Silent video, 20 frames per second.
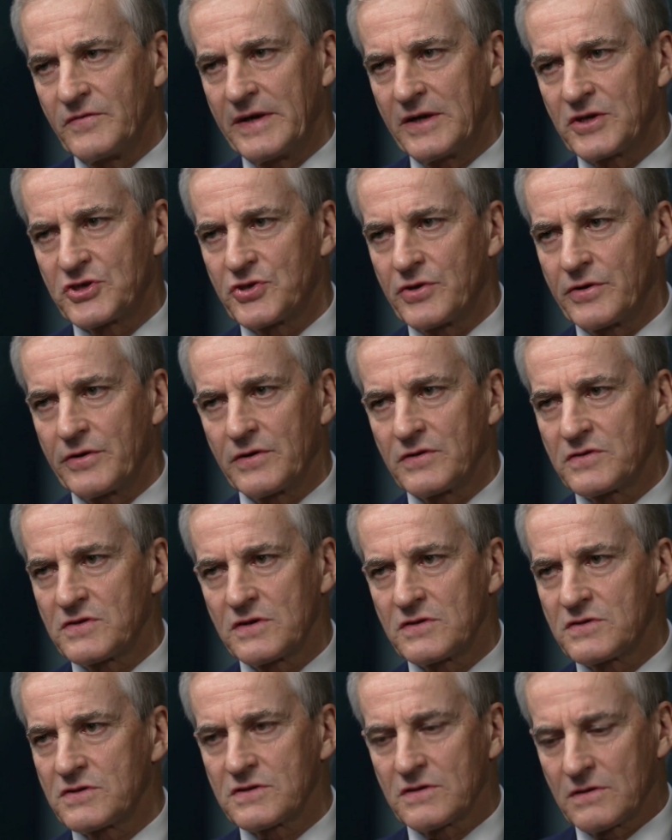
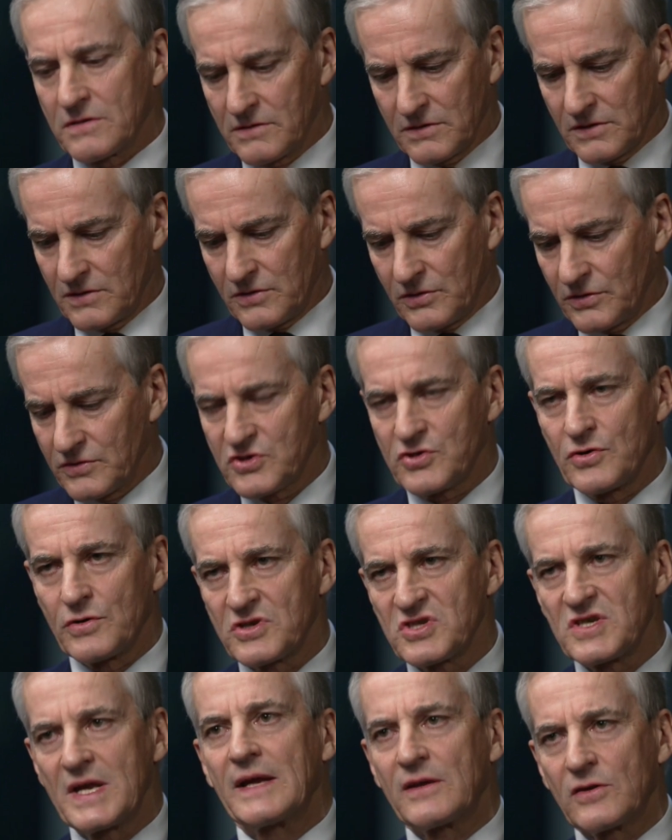reassurances
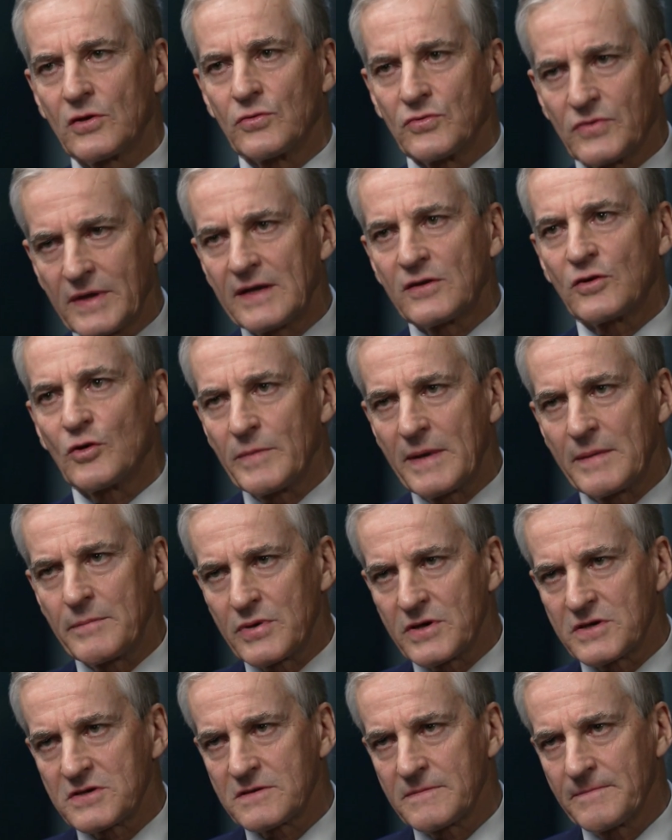concerns NATO, NATO
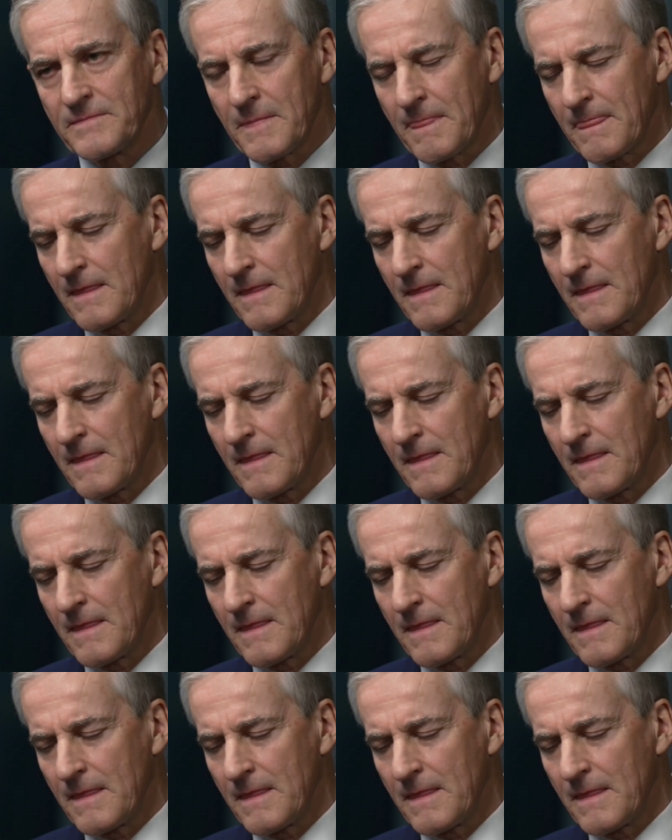members.